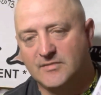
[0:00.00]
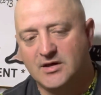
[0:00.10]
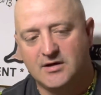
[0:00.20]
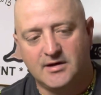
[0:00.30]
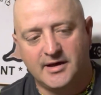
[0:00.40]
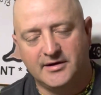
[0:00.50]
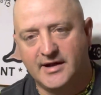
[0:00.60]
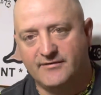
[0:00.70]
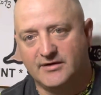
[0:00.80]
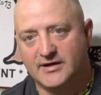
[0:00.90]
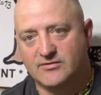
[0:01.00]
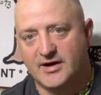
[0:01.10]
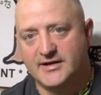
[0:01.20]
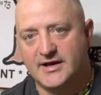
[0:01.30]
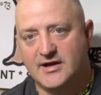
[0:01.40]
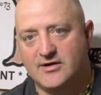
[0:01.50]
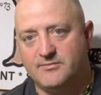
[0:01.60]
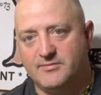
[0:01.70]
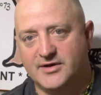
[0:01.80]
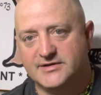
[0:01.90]
Uh, I don't have a link right now,
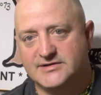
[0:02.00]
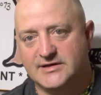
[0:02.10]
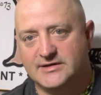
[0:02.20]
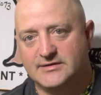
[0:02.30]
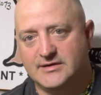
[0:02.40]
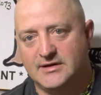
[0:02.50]
but uh,